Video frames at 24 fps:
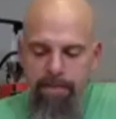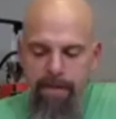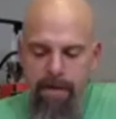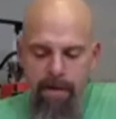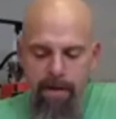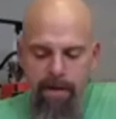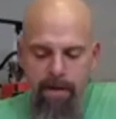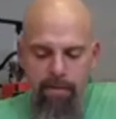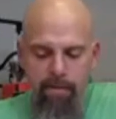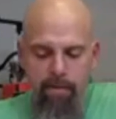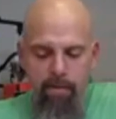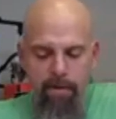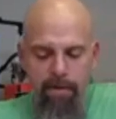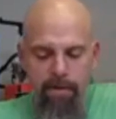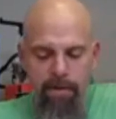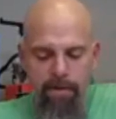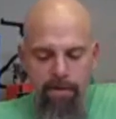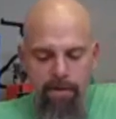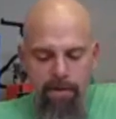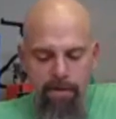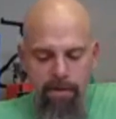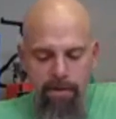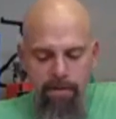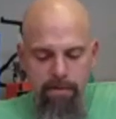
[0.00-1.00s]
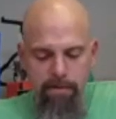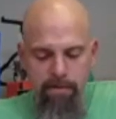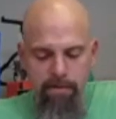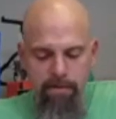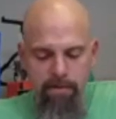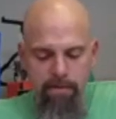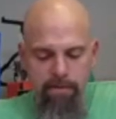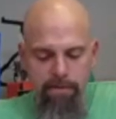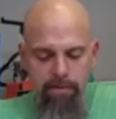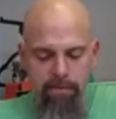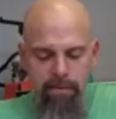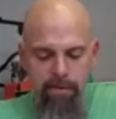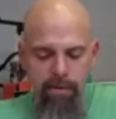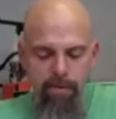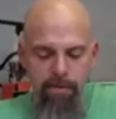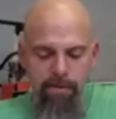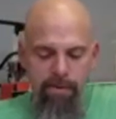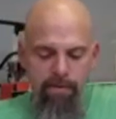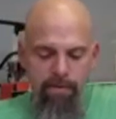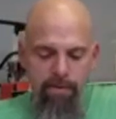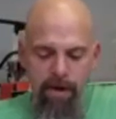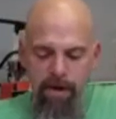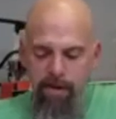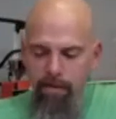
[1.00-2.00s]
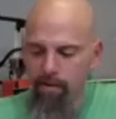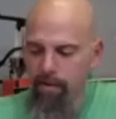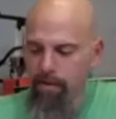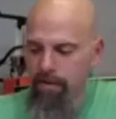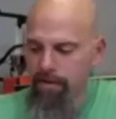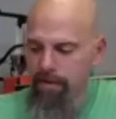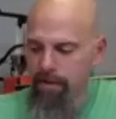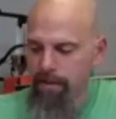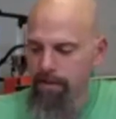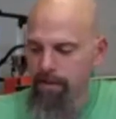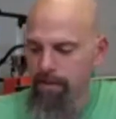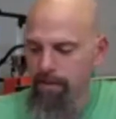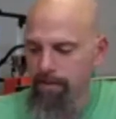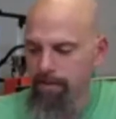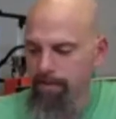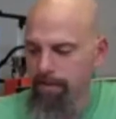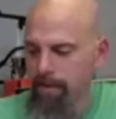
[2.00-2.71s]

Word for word: uh, will put them in the right orientation.